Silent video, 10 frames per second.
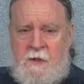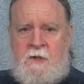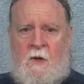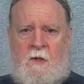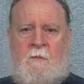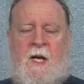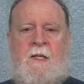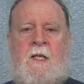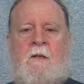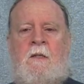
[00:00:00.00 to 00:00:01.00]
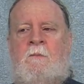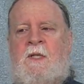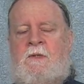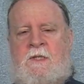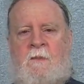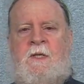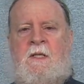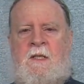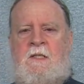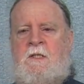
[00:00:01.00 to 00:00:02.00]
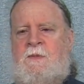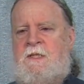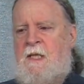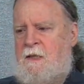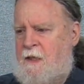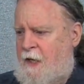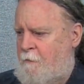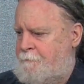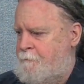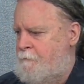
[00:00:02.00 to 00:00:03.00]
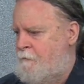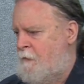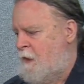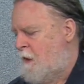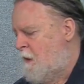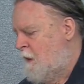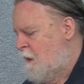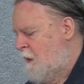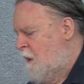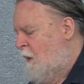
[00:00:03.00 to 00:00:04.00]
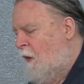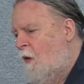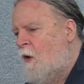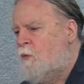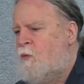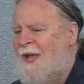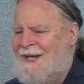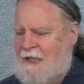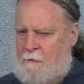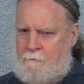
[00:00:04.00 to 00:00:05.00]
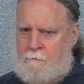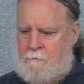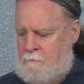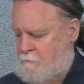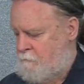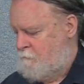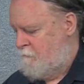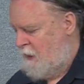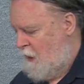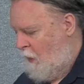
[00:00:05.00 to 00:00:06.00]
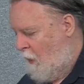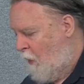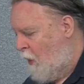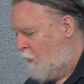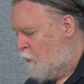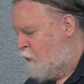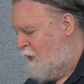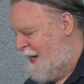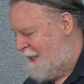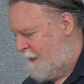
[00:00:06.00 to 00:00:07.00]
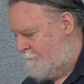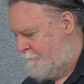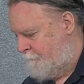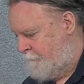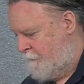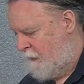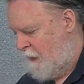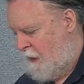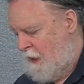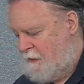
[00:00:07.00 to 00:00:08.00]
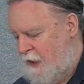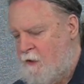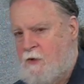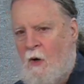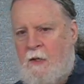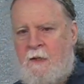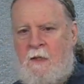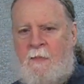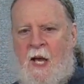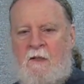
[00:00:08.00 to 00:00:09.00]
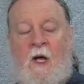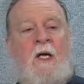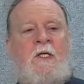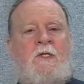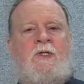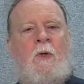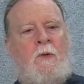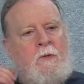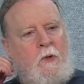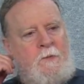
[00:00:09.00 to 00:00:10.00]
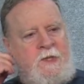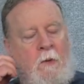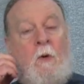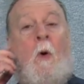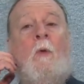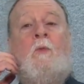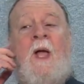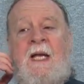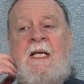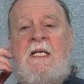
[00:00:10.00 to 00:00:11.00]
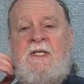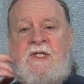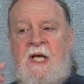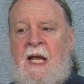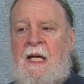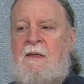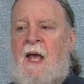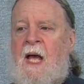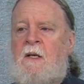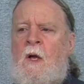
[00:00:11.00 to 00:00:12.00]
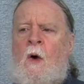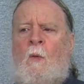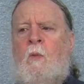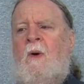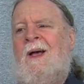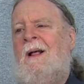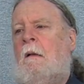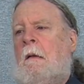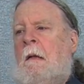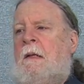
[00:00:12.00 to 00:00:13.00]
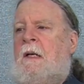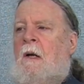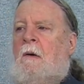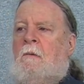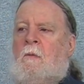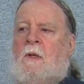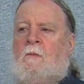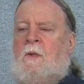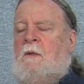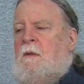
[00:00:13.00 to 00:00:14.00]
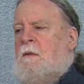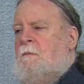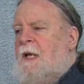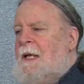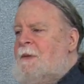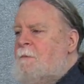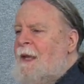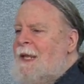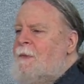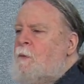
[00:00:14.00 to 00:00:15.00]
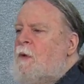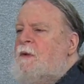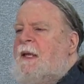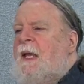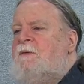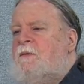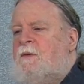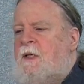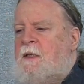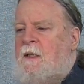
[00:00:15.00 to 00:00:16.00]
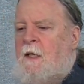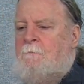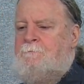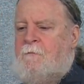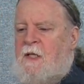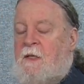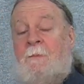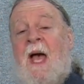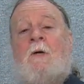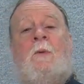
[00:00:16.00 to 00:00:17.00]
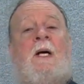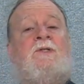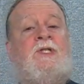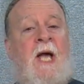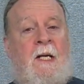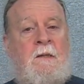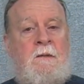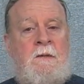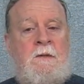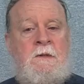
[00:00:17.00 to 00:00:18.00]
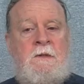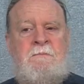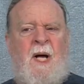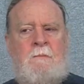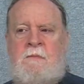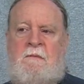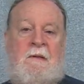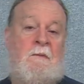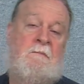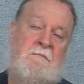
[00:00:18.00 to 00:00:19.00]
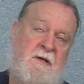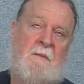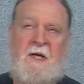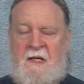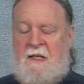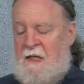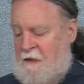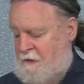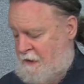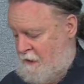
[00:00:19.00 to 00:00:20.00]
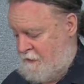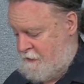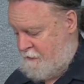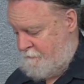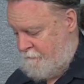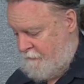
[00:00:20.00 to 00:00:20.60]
to talk about here. But there's something that needs to be said now. Already, Already, they are talking about gun control groups are already saying that well you know we'll, we'll maybe maybe we'll get the um, the background check but well, we're probably not going to get anything else